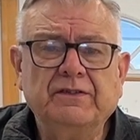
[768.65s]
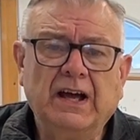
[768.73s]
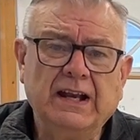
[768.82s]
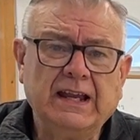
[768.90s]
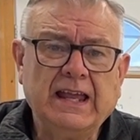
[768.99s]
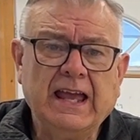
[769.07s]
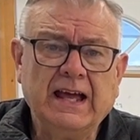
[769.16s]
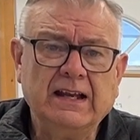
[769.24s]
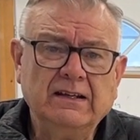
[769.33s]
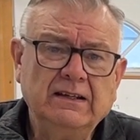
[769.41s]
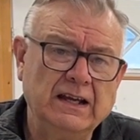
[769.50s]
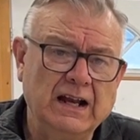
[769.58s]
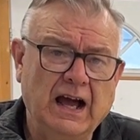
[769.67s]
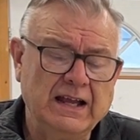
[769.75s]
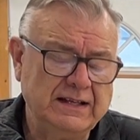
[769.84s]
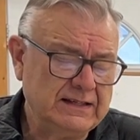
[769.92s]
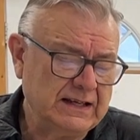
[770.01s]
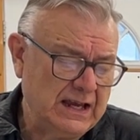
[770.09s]
have done again in
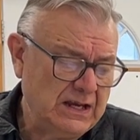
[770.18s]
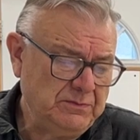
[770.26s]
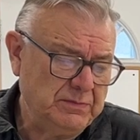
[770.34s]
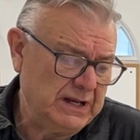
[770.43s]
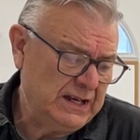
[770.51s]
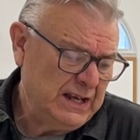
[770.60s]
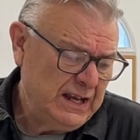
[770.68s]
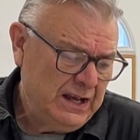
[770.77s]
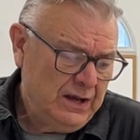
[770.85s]
hindsight. But